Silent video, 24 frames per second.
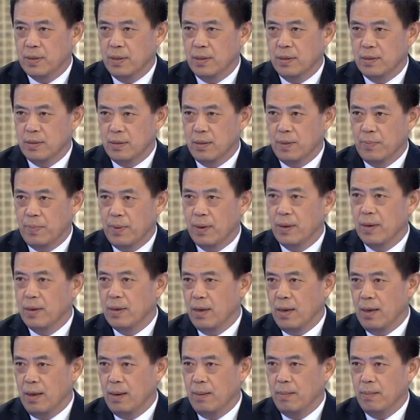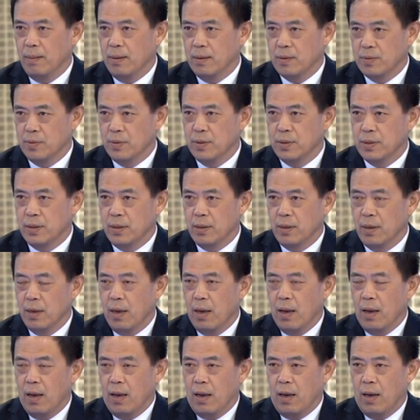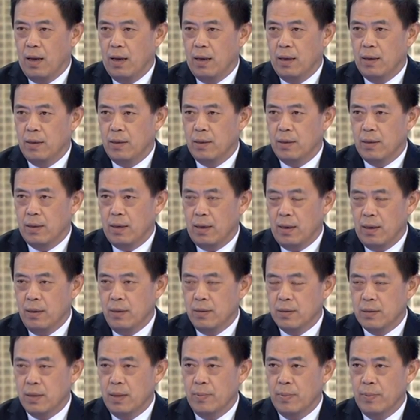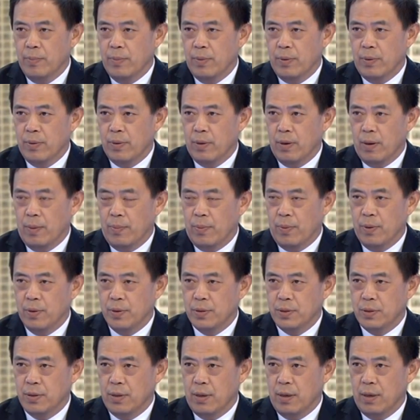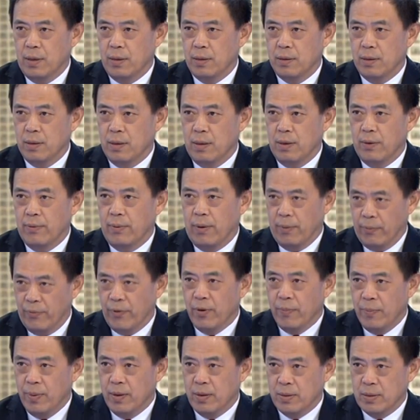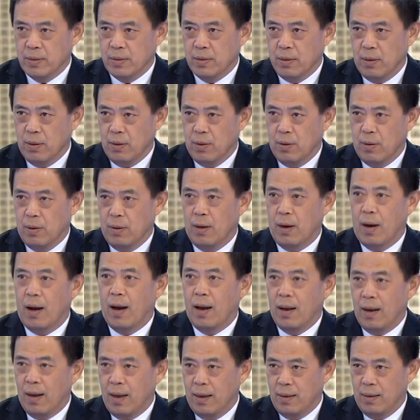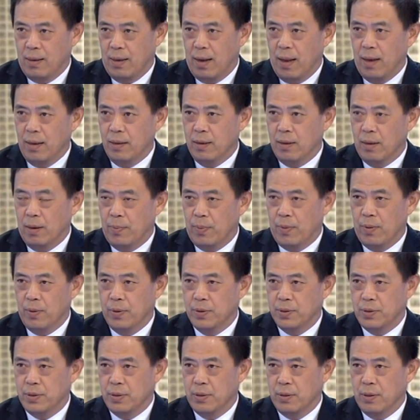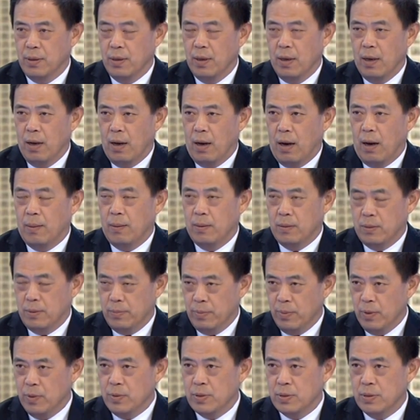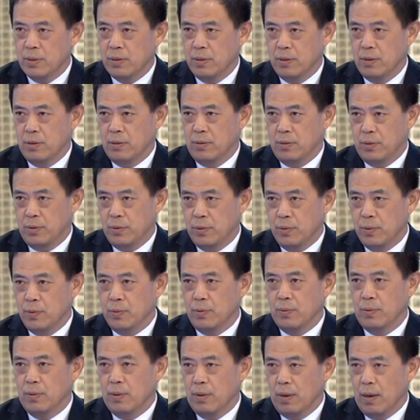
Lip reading: and stability in this region. And the anti-submarine operation and amphibious or island landing operation are the most two